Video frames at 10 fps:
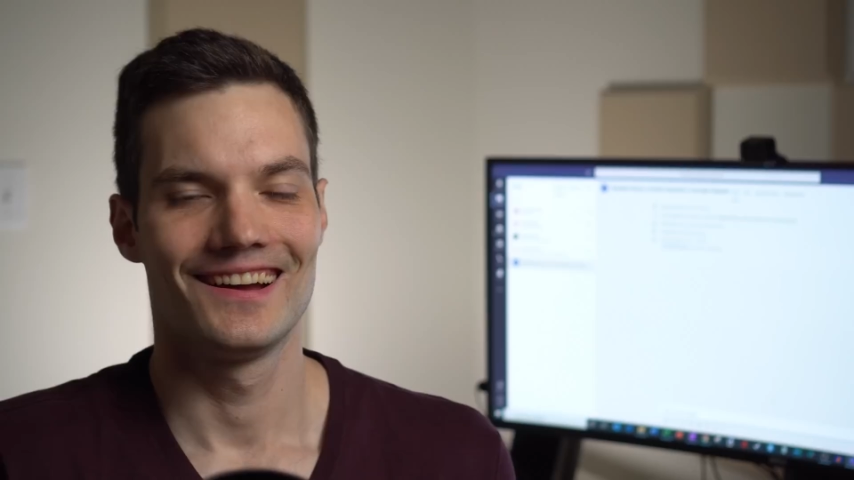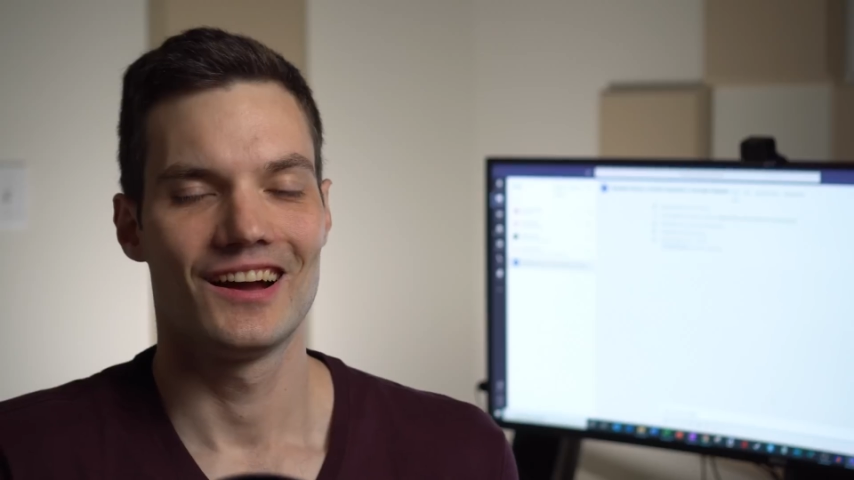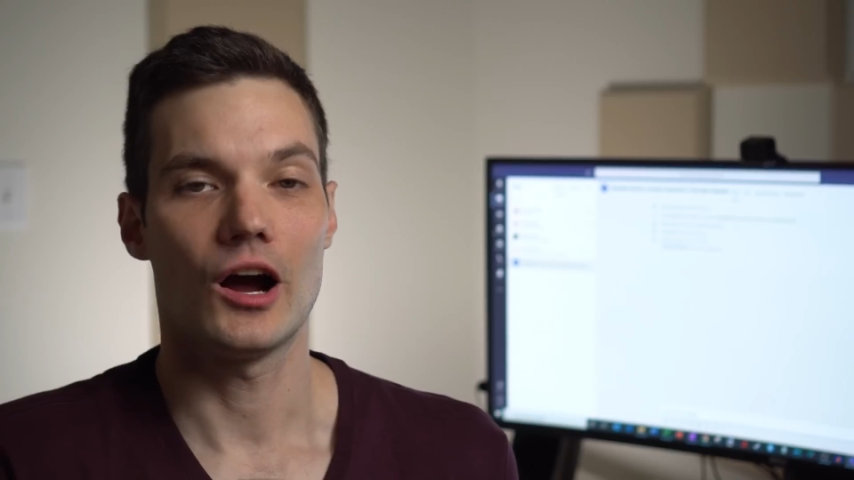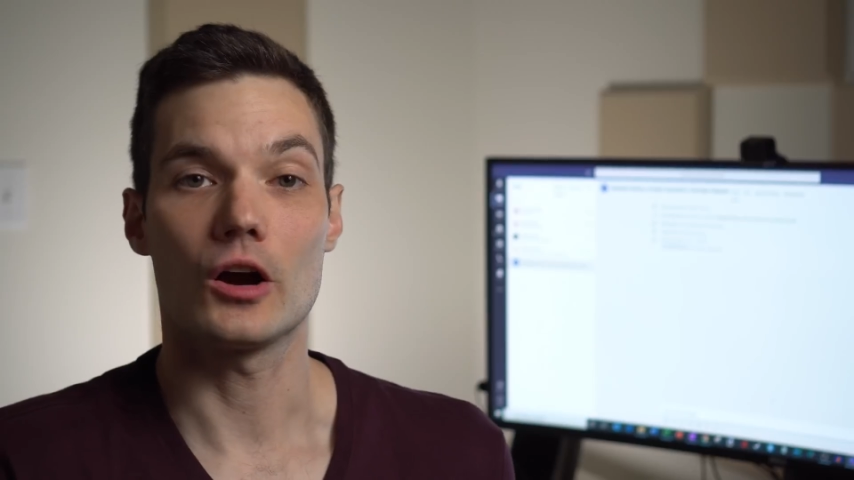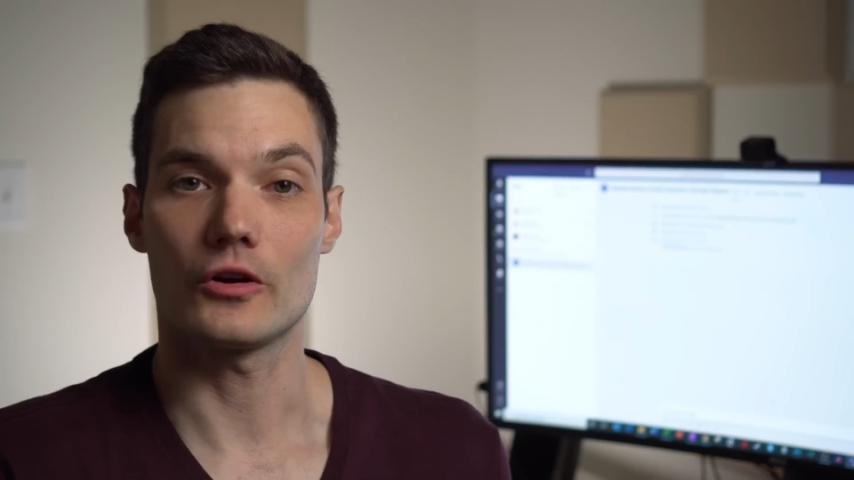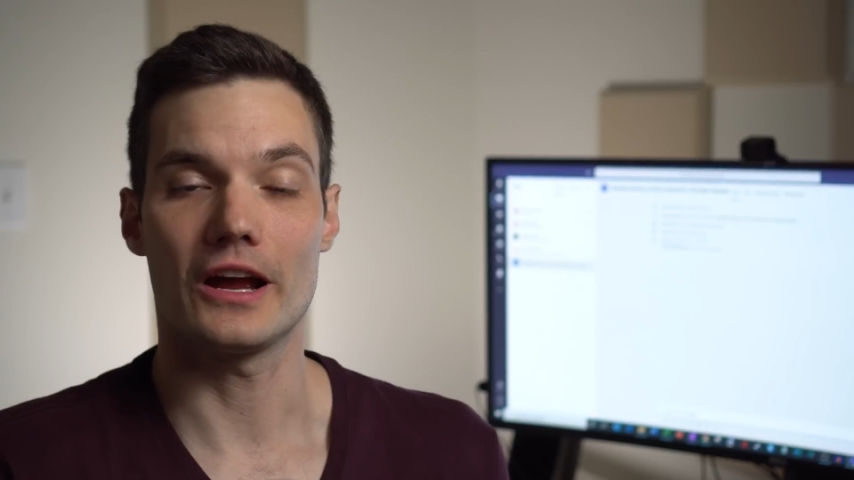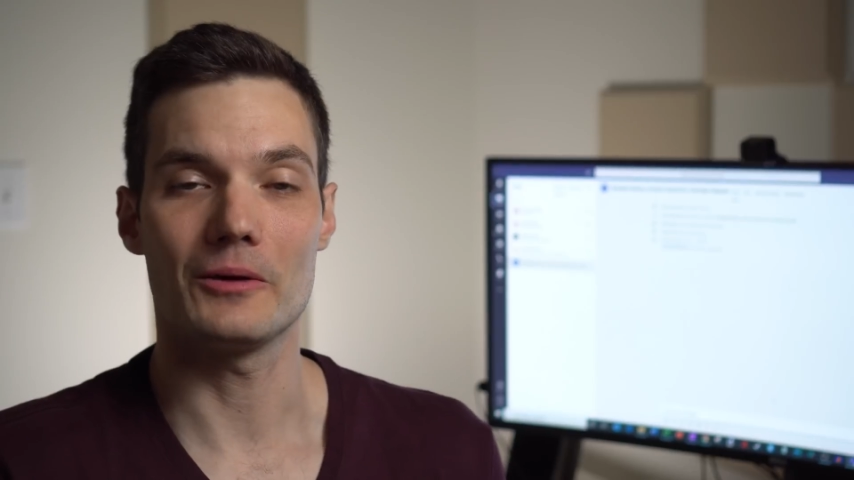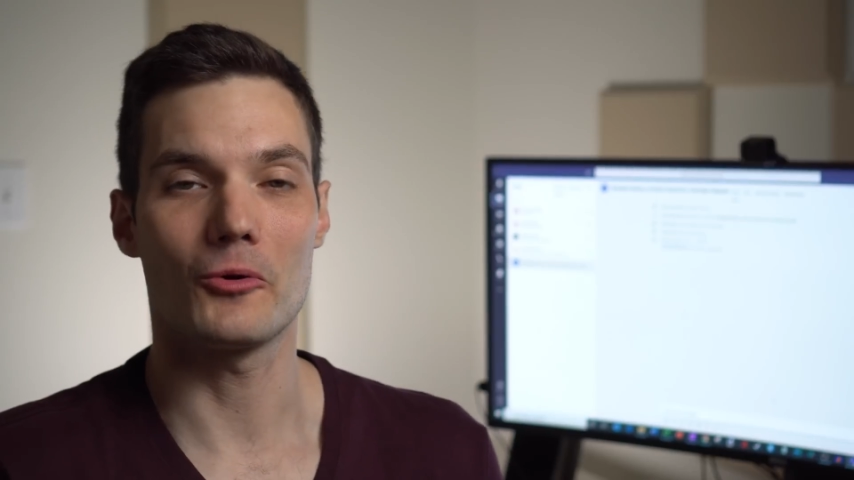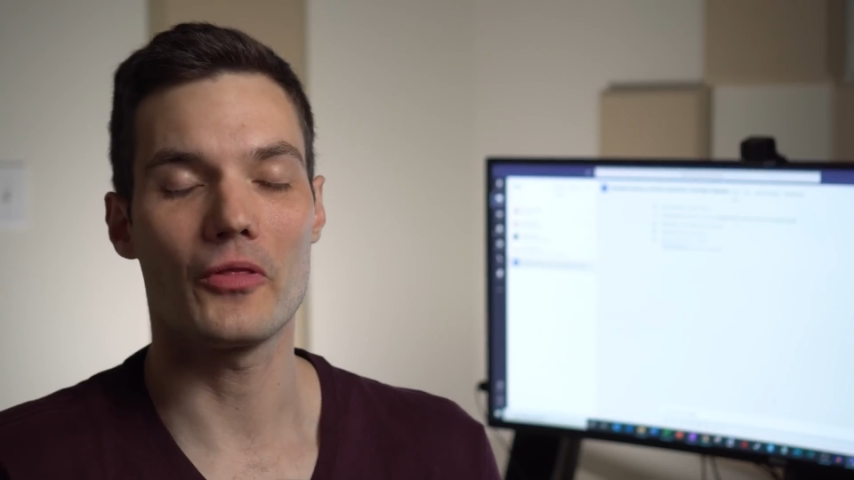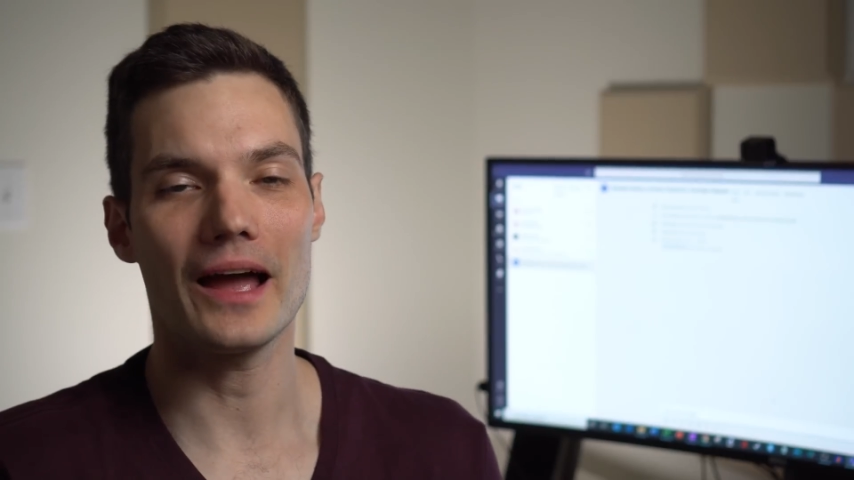All right,
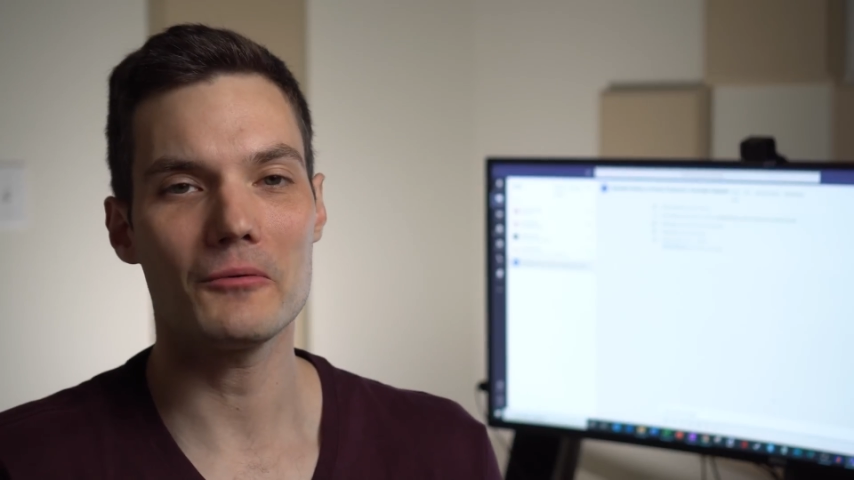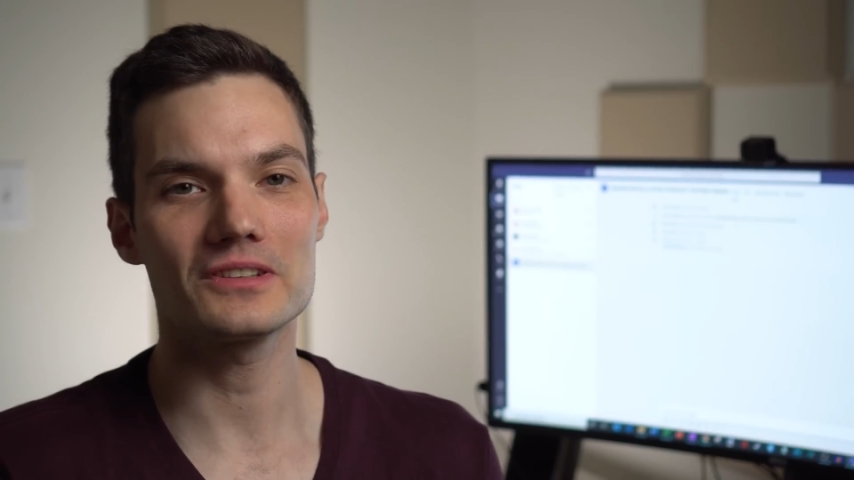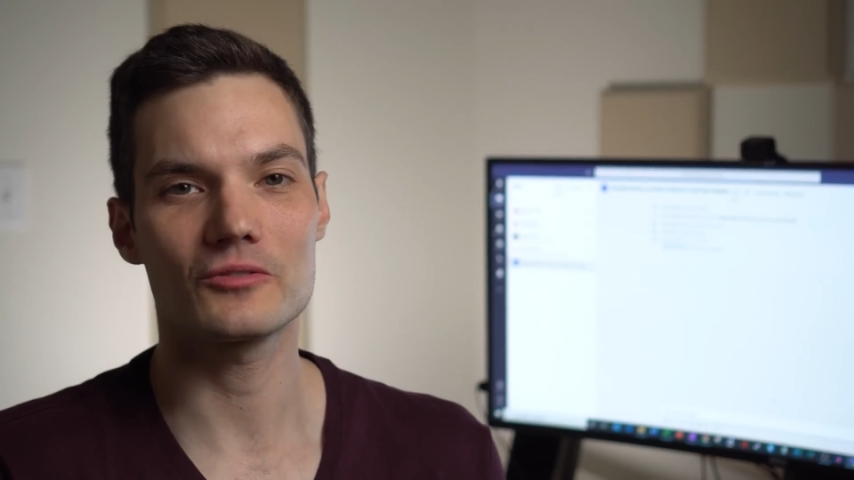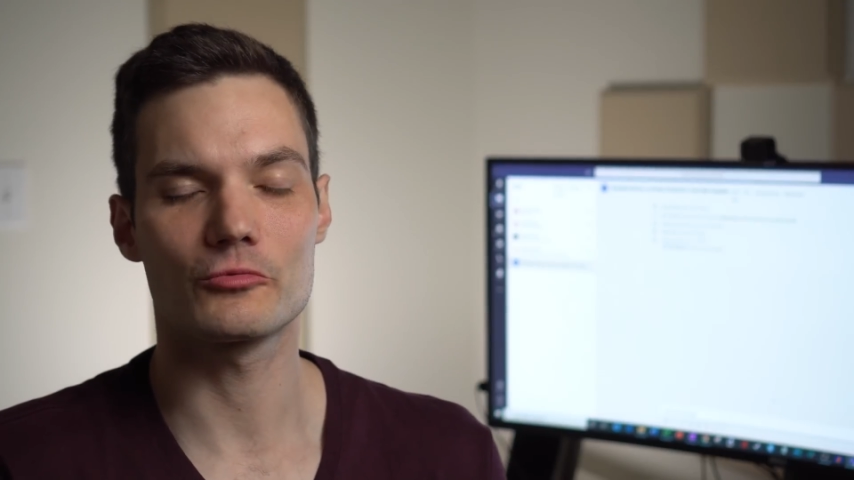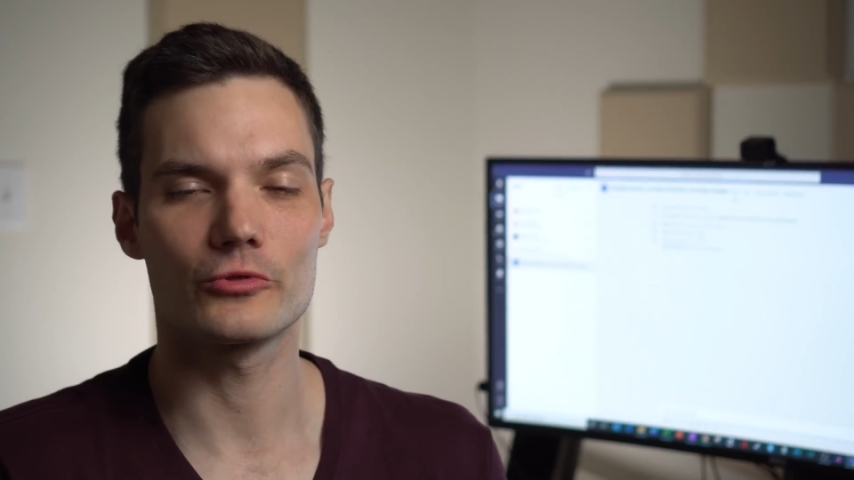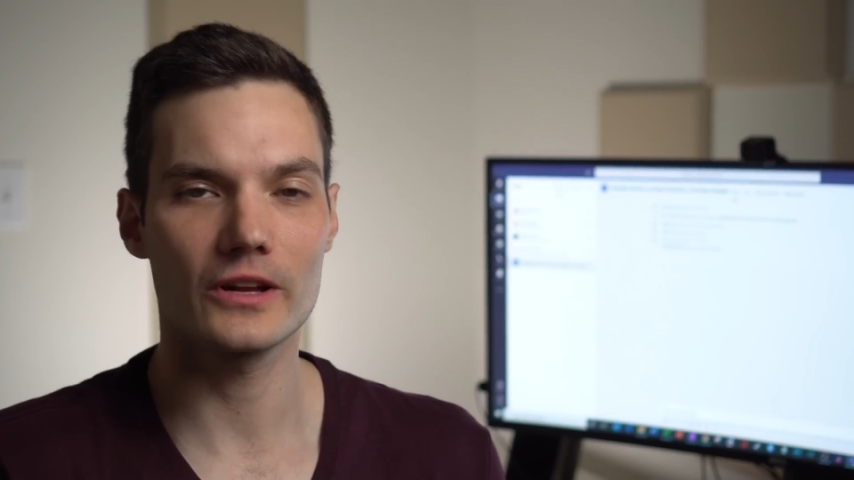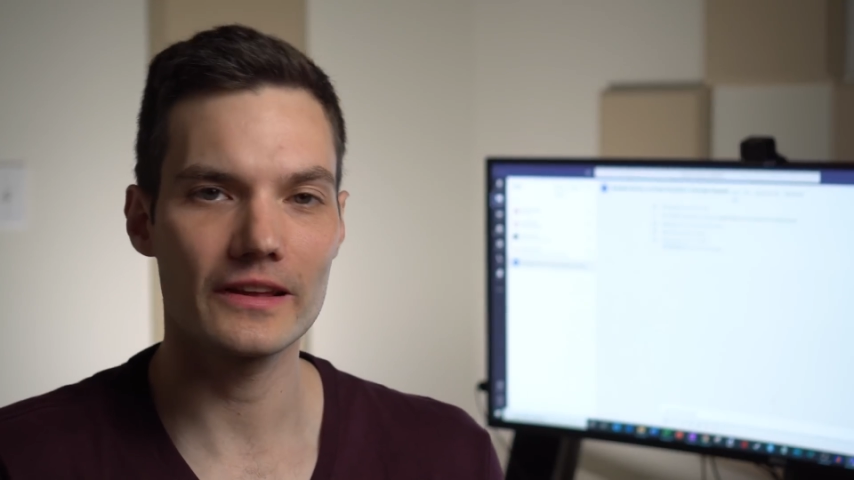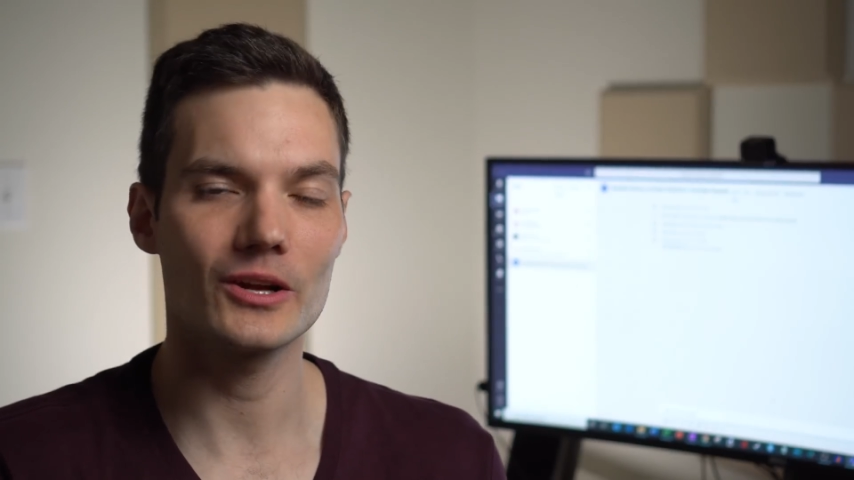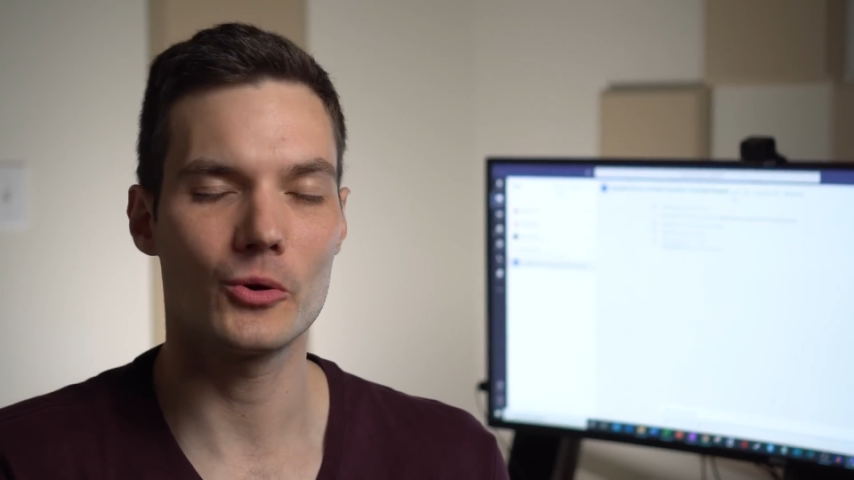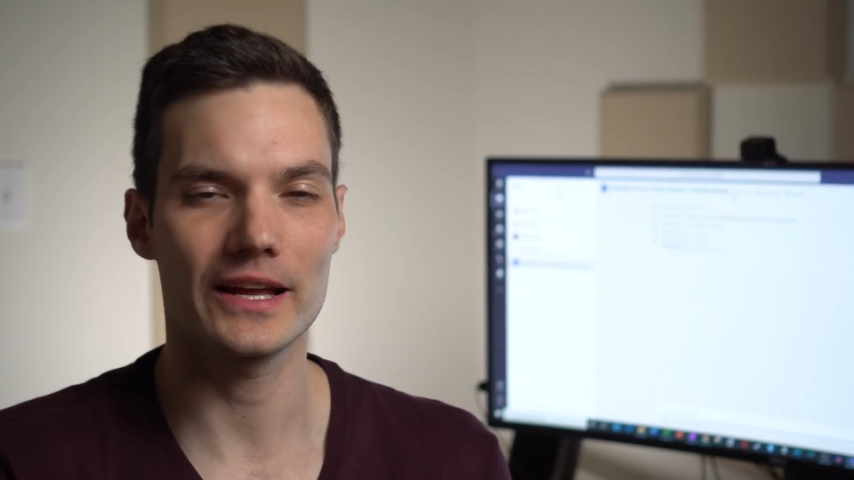well, that was a
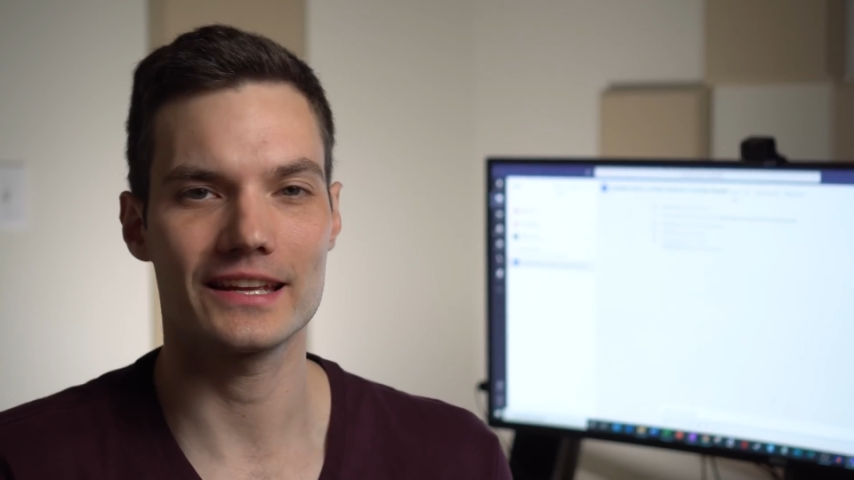really quick